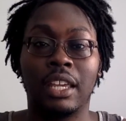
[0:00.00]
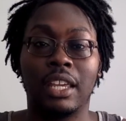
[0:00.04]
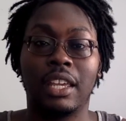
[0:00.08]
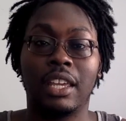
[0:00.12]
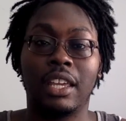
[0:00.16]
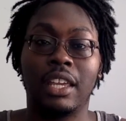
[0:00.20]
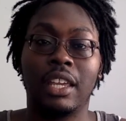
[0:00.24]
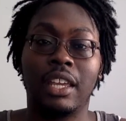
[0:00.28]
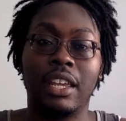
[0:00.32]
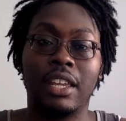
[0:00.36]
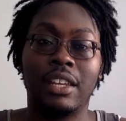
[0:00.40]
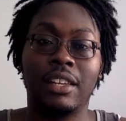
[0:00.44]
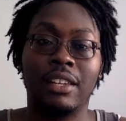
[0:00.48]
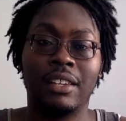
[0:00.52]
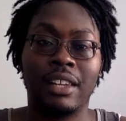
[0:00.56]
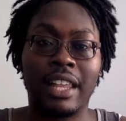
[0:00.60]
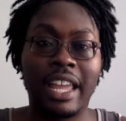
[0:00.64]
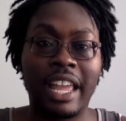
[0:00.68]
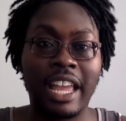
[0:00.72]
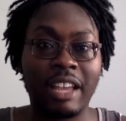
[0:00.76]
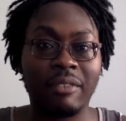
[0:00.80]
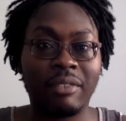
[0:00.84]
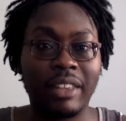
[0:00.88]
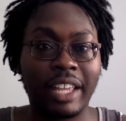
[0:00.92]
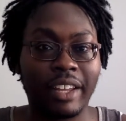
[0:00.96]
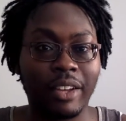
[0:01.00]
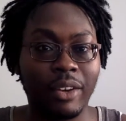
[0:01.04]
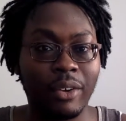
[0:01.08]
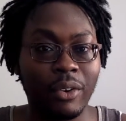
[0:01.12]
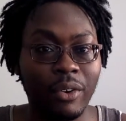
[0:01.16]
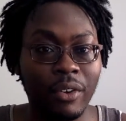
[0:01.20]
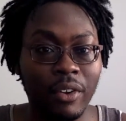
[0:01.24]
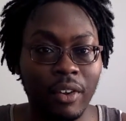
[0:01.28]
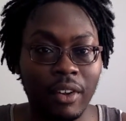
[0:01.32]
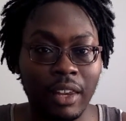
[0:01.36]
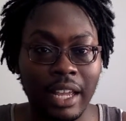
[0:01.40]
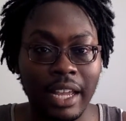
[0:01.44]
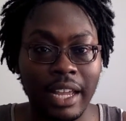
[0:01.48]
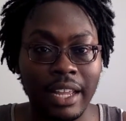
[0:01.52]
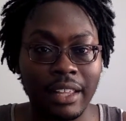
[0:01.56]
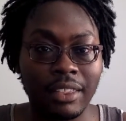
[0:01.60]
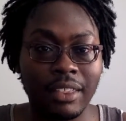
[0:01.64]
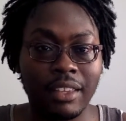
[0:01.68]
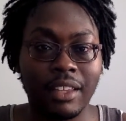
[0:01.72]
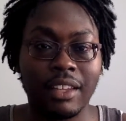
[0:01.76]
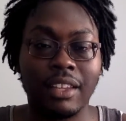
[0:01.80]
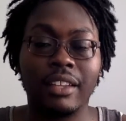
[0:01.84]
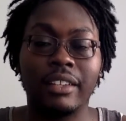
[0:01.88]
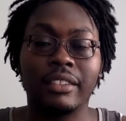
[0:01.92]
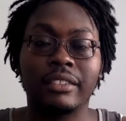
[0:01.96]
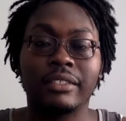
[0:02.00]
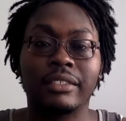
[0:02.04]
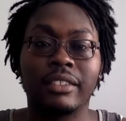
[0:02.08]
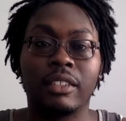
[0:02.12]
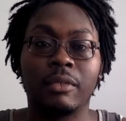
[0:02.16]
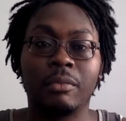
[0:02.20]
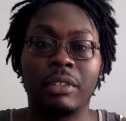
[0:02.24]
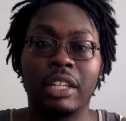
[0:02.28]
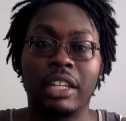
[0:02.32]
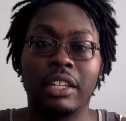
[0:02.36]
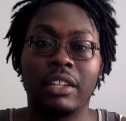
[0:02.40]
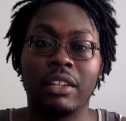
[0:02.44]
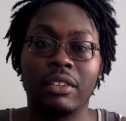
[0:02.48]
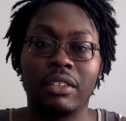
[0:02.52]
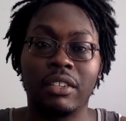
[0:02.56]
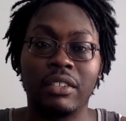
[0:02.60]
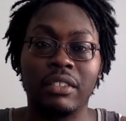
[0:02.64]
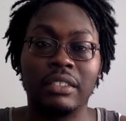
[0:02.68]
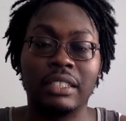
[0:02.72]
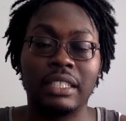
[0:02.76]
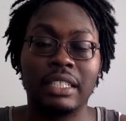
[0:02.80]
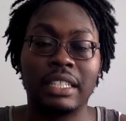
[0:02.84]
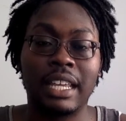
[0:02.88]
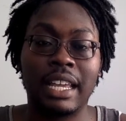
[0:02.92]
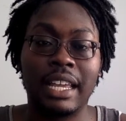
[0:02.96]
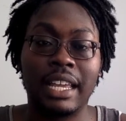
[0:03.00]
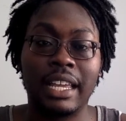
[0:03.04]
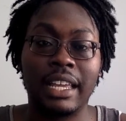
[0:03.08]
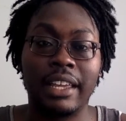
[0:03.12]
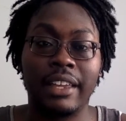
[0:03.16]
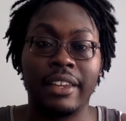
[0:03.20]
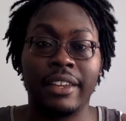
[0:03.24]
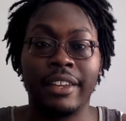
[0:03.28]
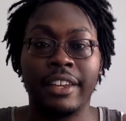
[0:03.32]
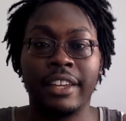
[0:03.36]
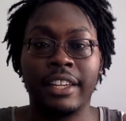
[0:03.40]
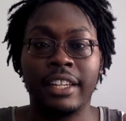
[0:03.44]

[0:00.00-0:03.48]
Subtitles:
and they have like an online thing, so I'm planning on using that